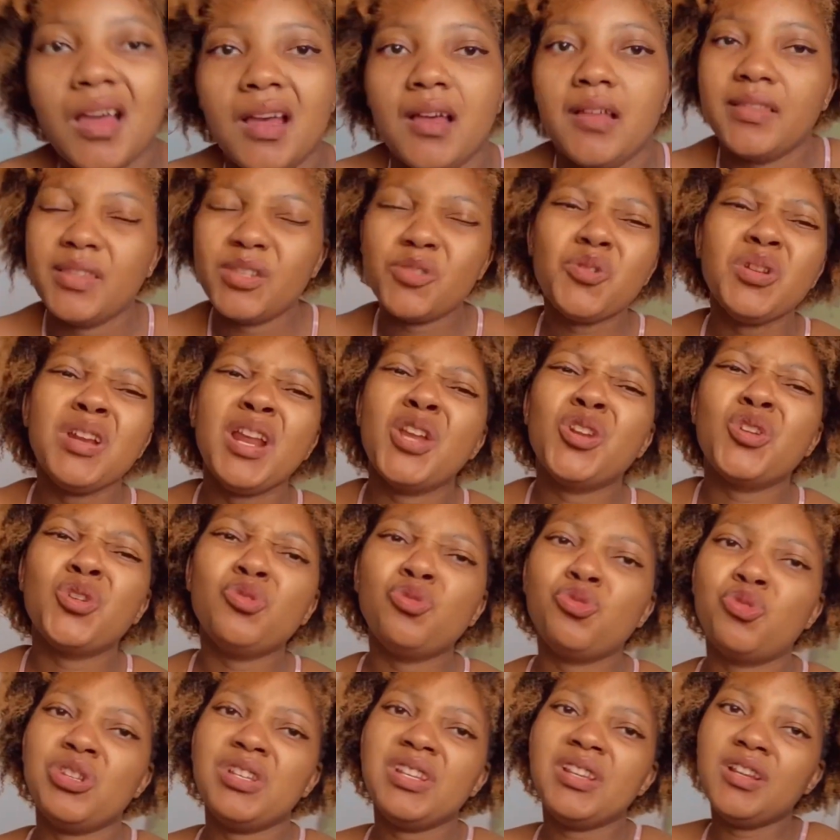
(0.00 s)
this one I
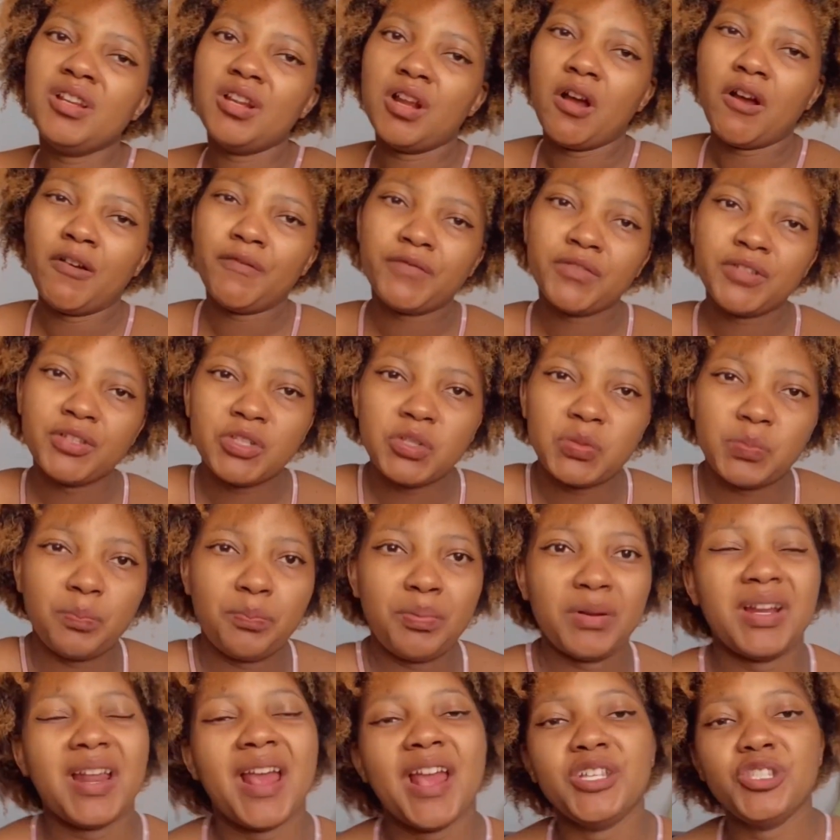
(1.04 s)
don't really love it,
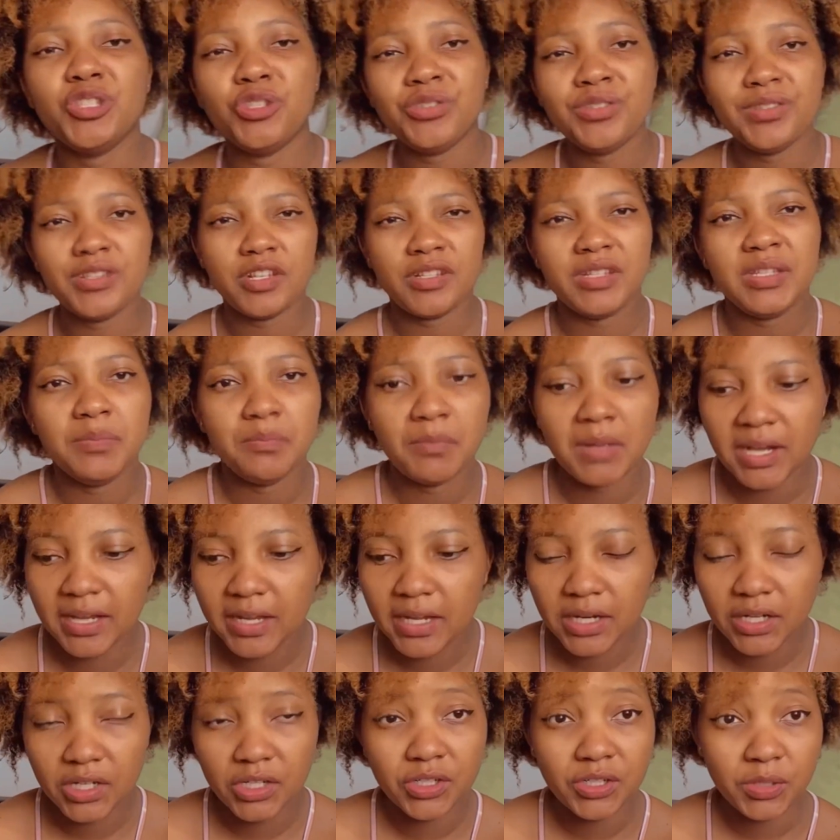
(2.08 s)
but I just
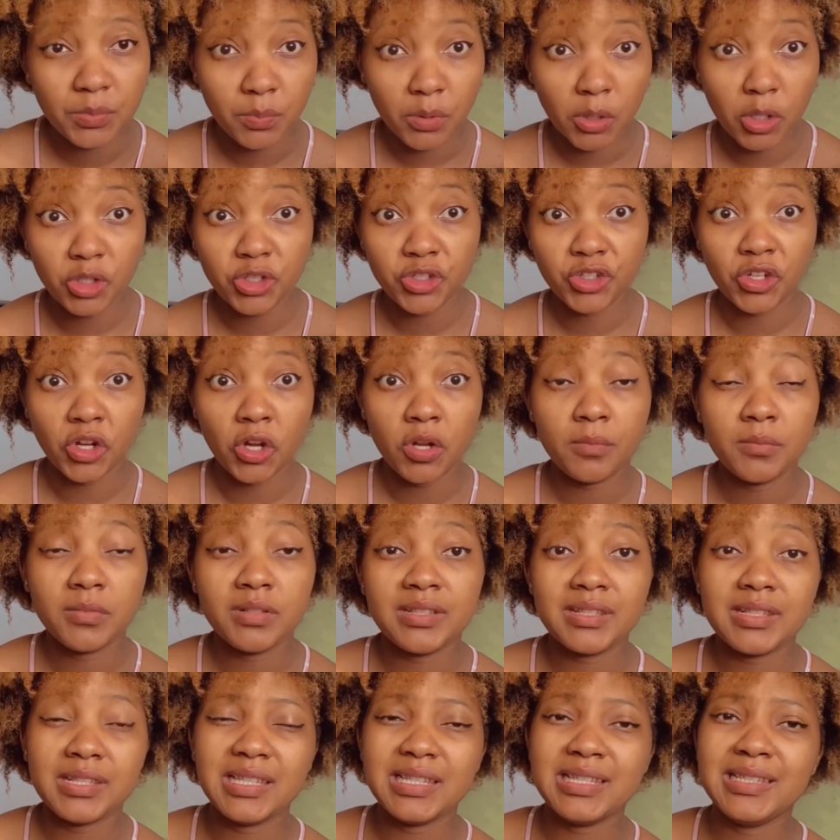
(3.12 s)
admire it about
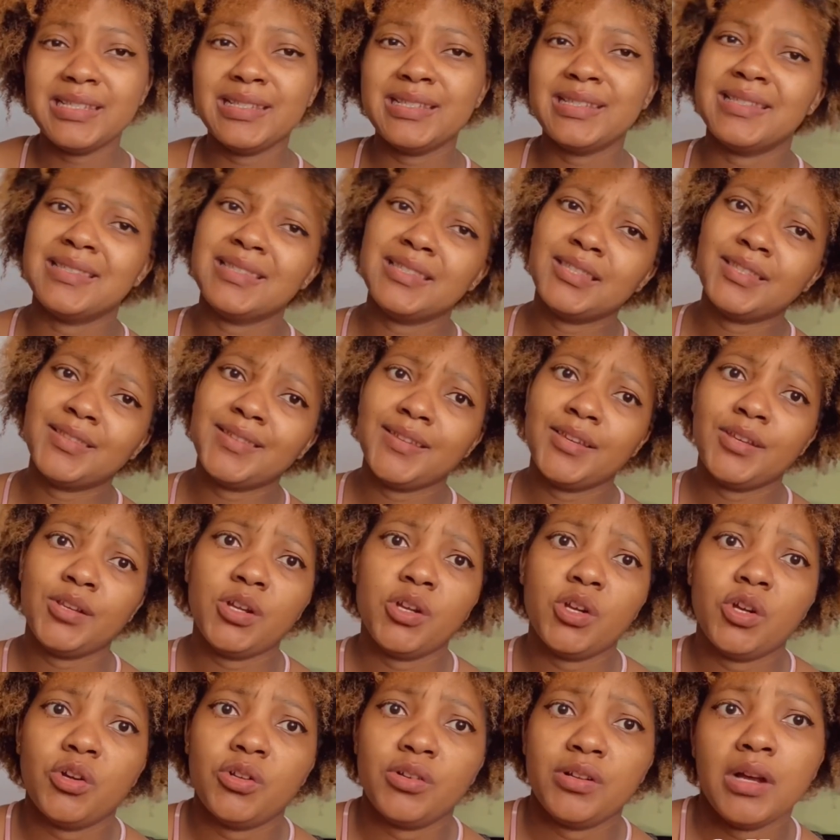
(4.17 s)
Germans, is
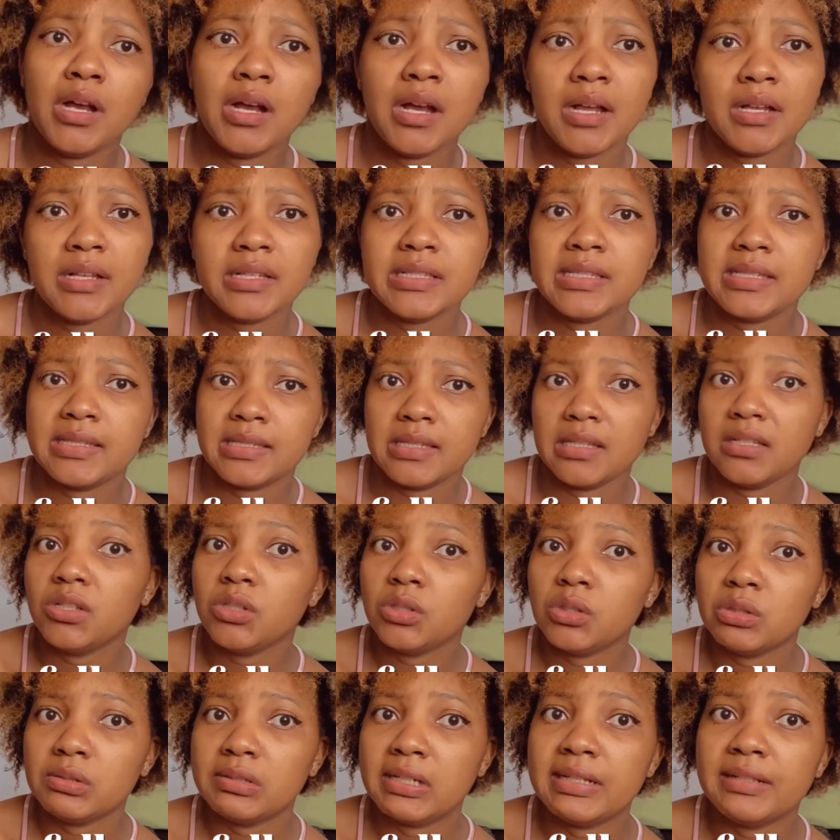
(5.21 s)
their
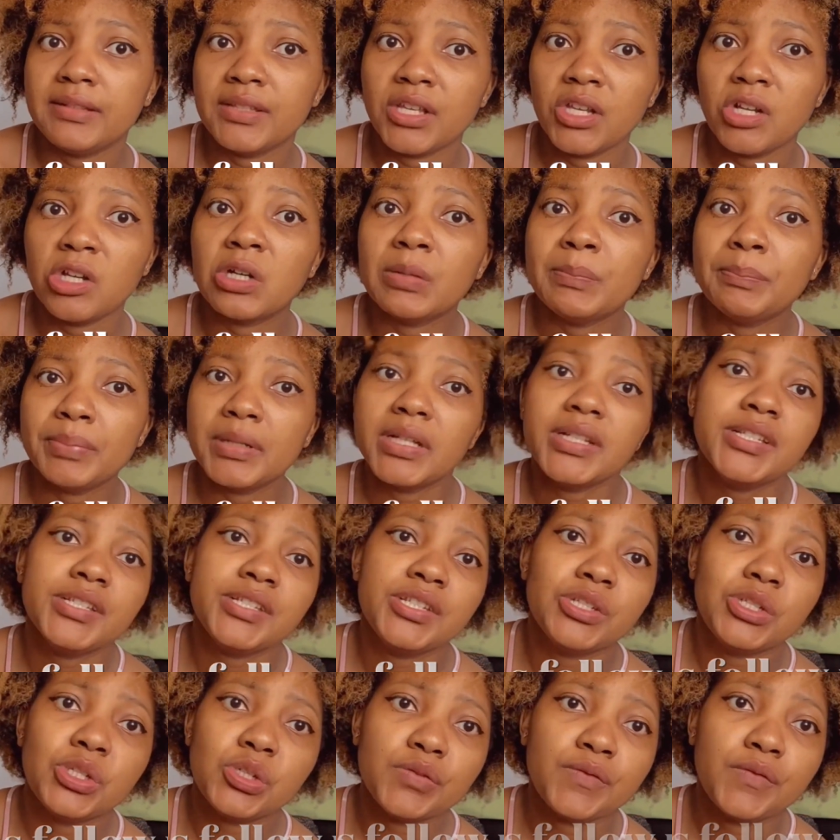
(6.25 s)
zeal and their
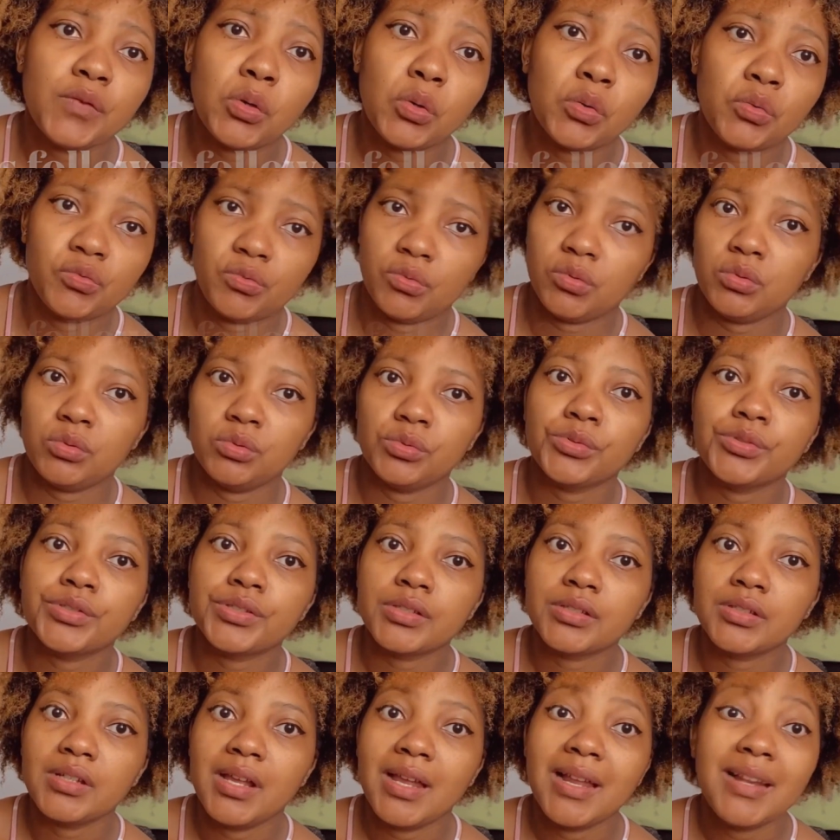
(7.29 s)
ability to follow rules.
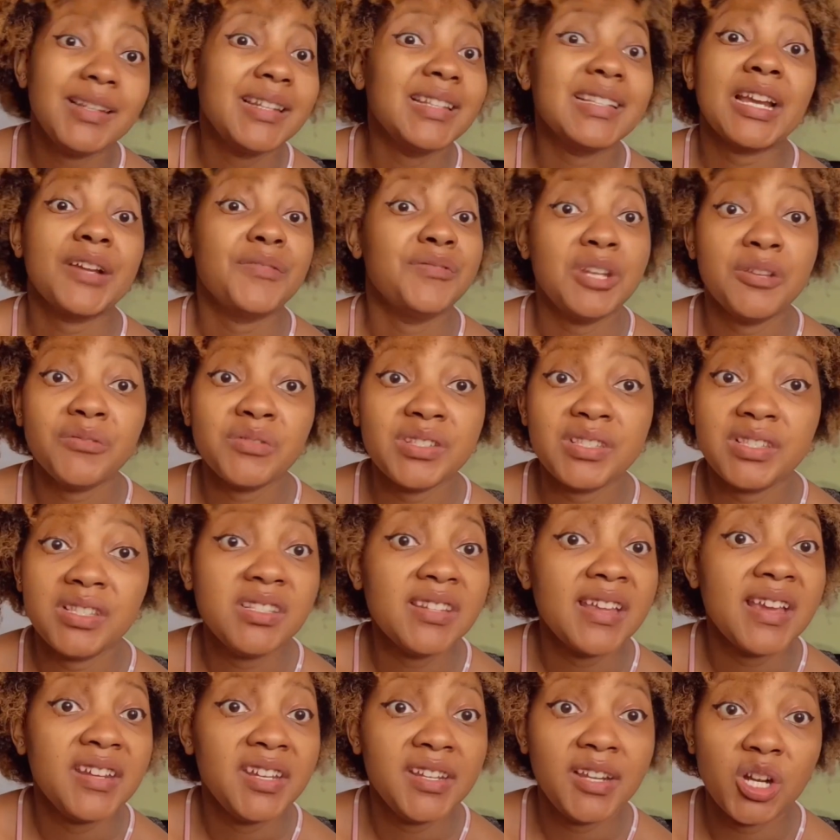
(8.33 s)
Like, I've never seen
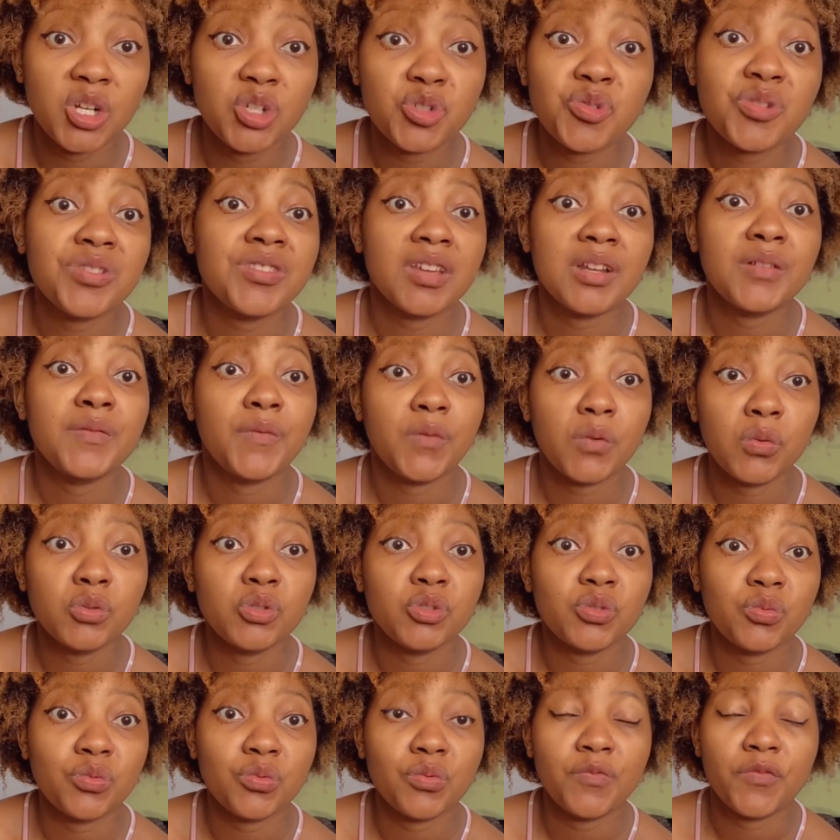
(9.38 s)
any country that
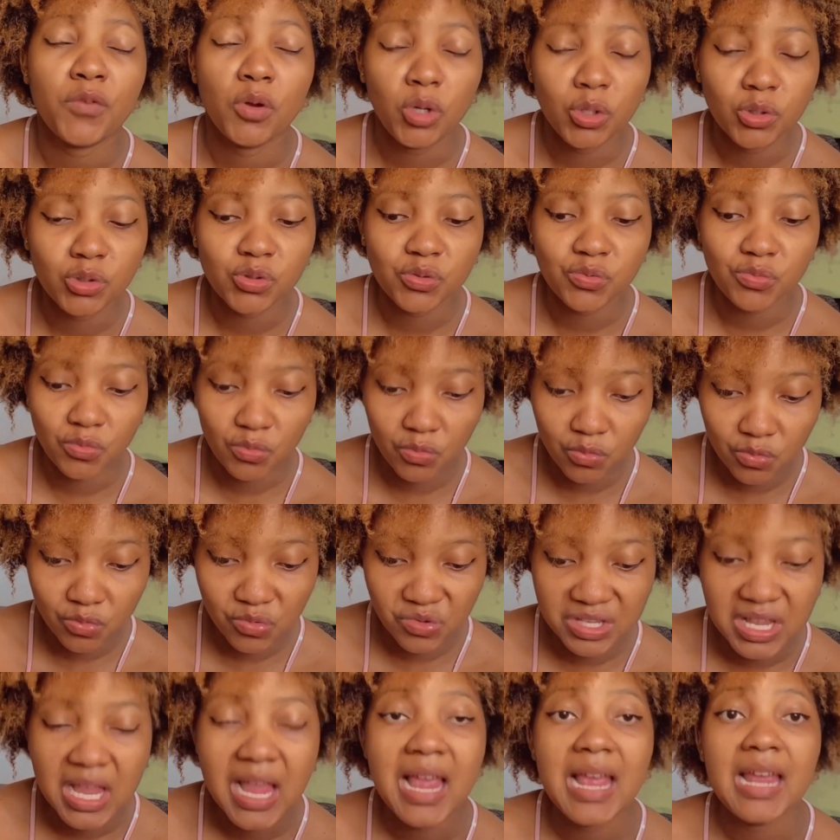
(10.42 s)
follows
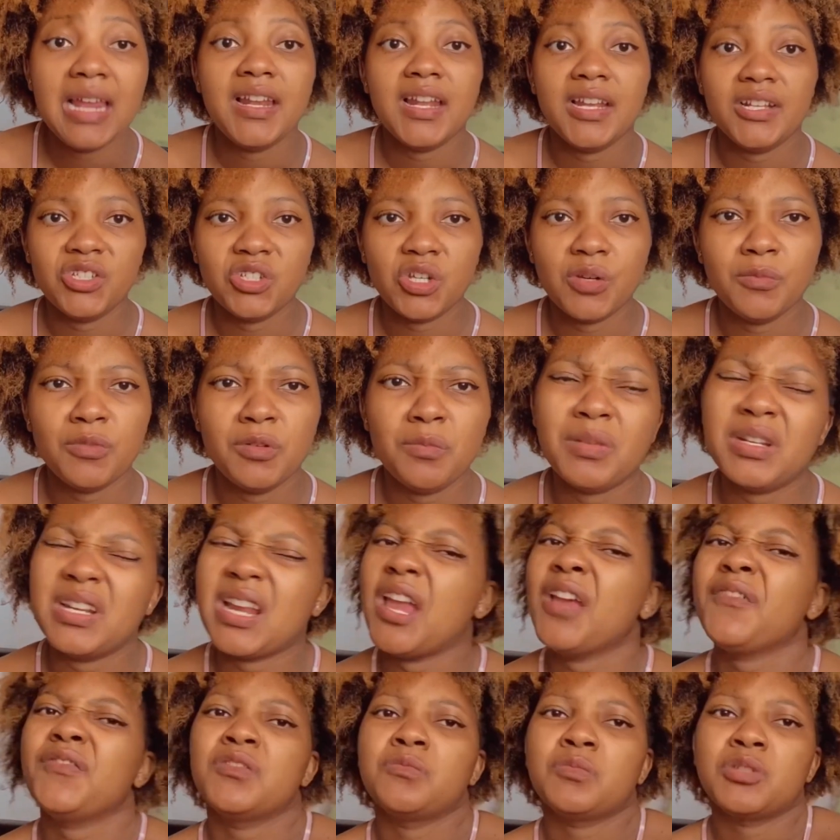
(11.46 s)
rules like German, but I
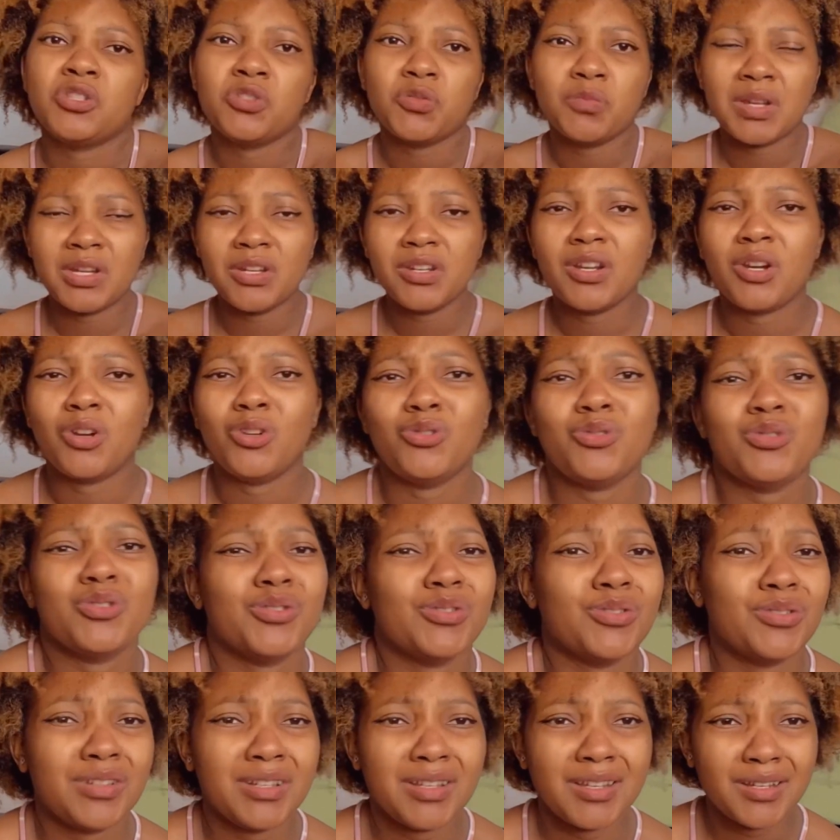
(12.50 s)
haven't been to many countries,
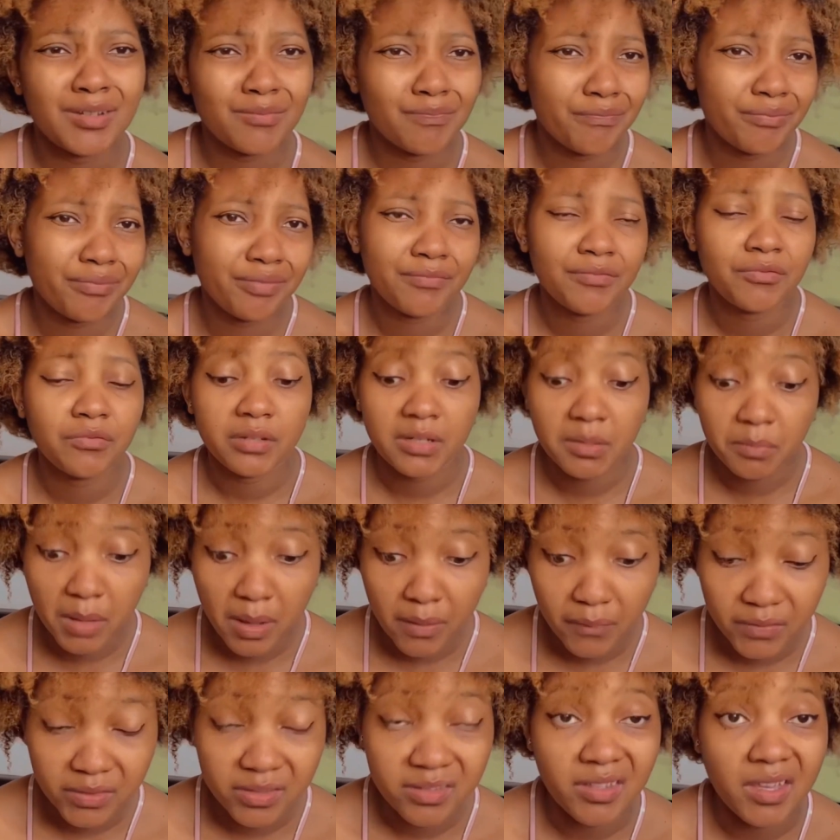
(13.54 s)
so like, what am I
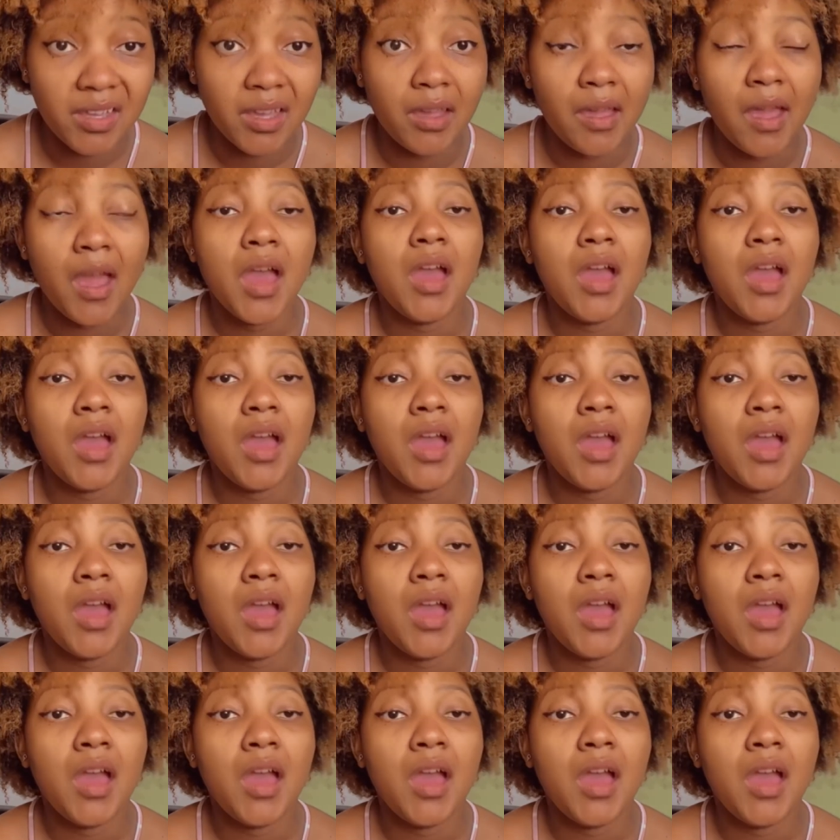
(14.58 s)
even saying?